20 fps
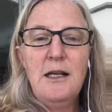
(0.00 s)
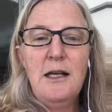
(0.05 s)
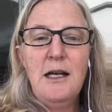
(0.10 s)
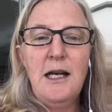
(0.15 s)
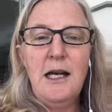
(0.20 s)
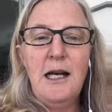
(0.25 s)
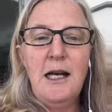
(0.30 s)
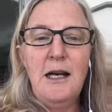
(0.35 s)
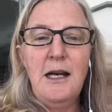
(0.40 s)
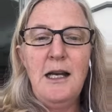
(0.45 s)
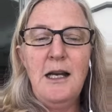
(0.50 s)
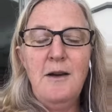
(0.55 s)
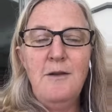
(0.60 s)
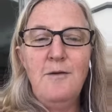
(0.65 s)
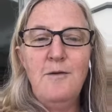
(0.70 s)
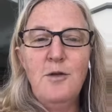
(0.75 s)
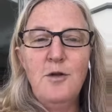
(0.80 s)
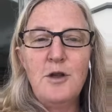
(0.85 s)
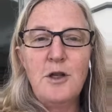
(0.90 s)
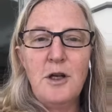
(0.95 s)
And
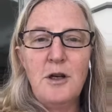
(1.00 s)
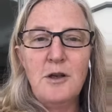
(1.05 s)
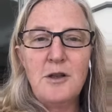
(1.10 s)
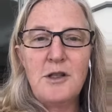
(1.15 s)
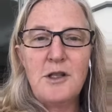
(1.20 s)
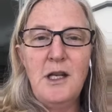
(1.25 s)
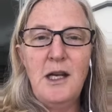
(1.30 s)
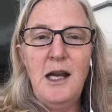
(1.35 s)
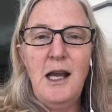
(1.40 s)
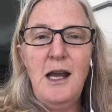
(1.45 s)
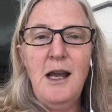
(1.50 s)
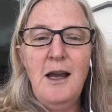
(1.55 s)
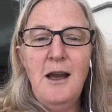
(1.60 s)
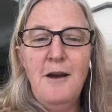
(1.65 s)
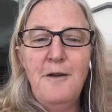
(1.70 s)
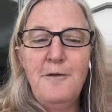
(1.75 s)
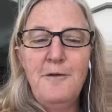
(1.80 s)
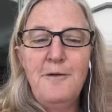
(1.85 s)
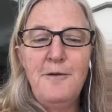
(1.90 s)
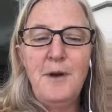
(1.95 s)
for dogs that
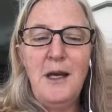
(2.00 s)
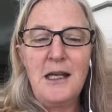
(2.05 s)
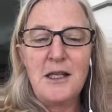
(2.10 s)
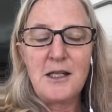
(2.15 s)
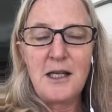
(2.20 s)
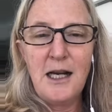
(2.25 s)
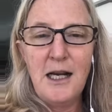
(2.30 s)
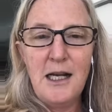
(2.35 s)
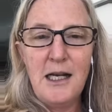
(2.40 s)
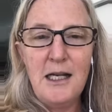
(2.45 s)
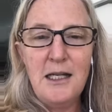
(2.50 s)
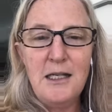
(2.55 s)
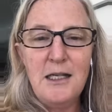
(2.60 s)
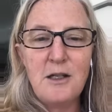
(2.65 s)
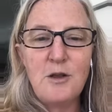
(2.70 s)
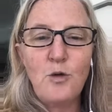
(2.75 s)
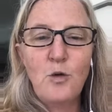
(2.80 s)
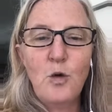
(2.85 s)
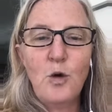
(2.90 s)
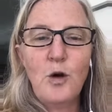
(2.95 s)
have anxiety
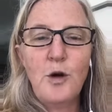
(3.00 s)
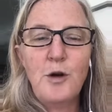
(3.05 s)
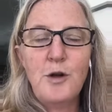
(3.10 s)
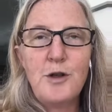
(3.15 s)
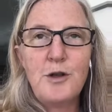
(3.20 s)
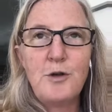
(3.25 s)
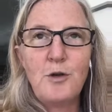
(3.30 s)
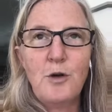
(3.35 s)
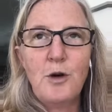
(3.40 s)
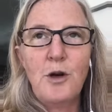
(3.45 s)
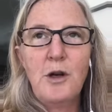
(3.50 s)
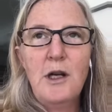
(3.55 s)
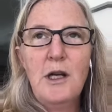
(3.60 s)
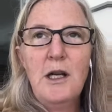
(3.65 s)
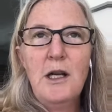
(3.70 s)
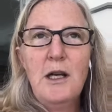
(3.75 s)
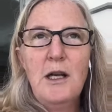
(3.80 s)
disorders or